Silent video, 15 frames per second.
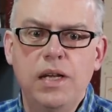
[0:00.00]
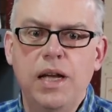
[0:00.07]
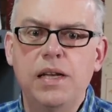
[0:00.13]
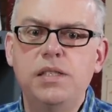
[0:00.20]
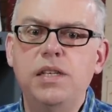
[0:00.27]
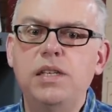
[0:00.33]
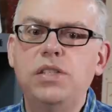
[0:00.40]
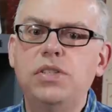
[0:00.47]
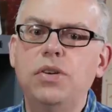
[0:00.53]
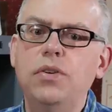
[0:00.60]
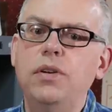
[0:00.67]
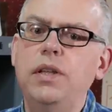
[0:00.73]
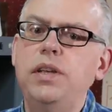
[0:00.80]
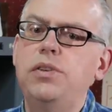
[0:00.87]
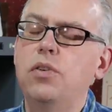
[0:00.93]
as they
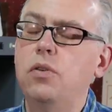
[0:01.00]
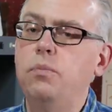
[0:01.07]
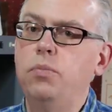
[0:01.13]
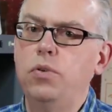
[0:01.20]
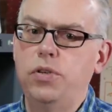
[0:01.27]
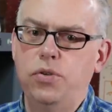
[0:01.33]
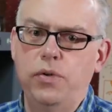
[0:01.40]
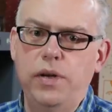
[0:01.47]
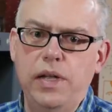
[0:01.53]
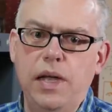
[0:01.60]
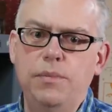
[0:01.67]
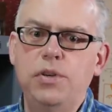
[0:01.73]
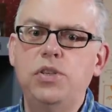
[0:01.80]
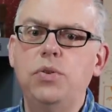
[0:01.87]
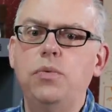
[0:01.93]
certainly don't portray
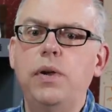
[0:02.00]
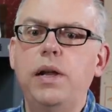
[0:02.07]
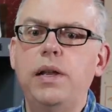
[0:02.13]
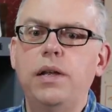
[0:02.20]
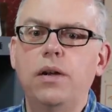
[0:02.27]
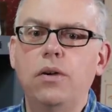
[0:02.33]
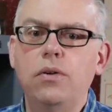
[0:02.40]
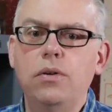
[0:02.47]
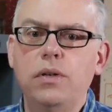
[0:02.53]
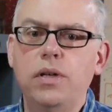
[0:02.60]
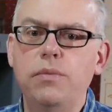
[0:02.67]
amateur radio